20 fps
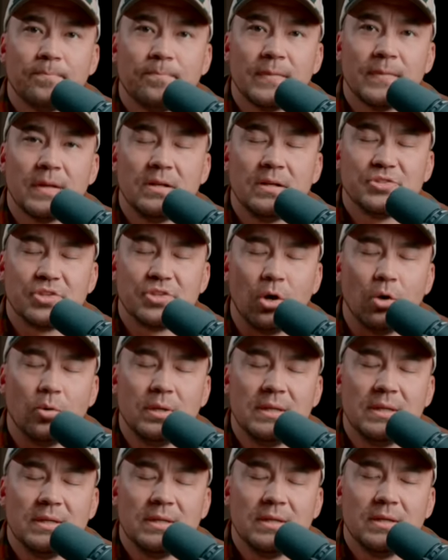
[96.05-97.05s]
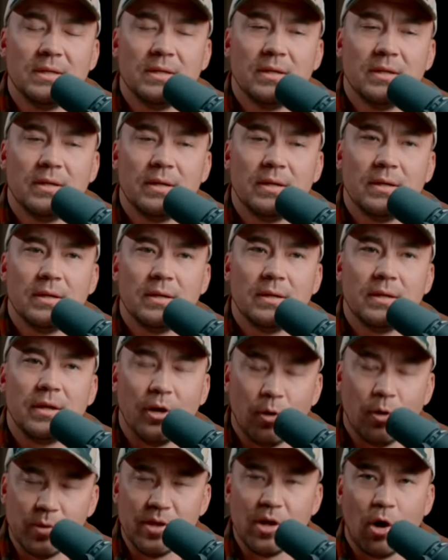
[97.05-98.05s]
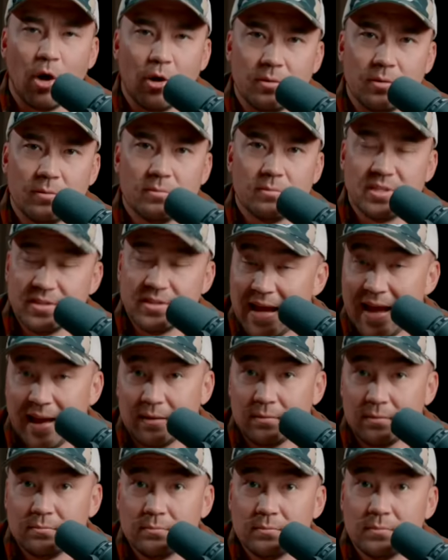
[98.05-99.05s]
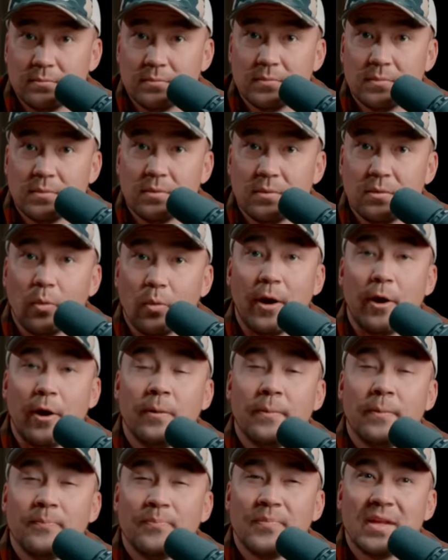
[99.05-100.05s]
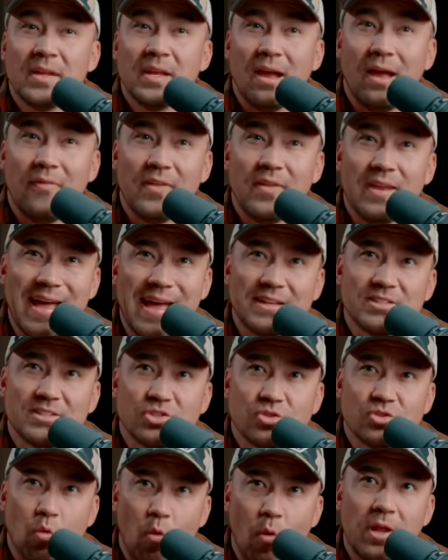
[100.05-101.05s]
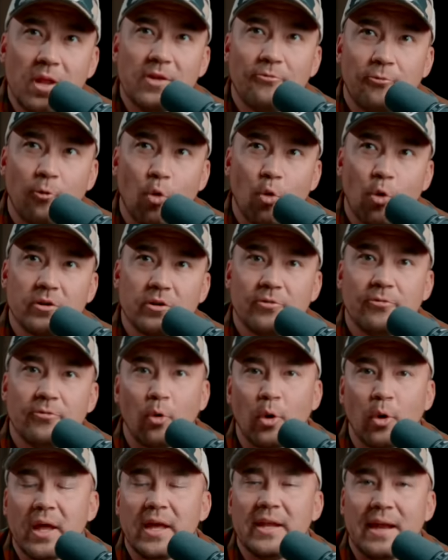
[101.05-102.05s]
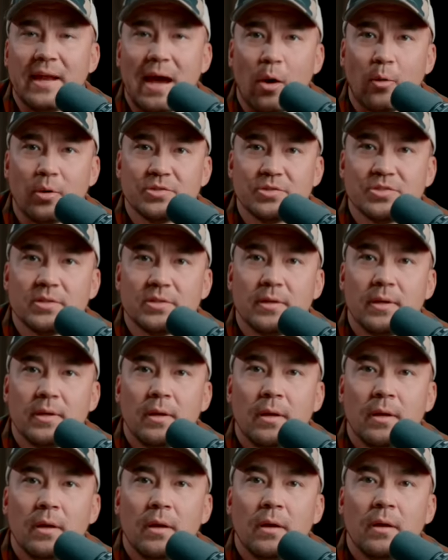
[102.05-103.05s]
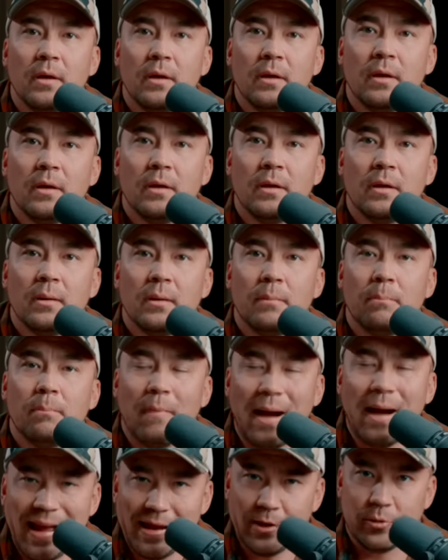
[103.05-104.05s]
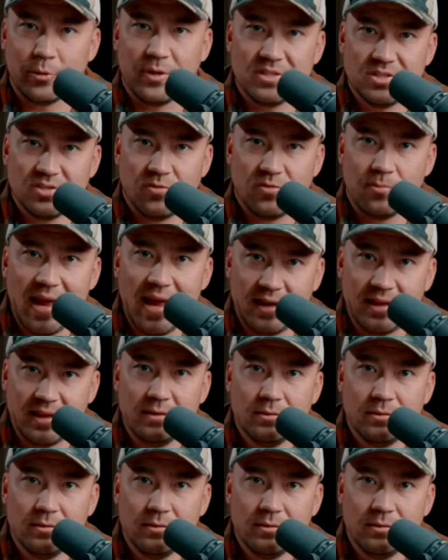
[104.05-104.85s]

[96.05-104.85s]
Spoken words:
So here we are today, where in the next 24 to 48 hours, migrants from Haiti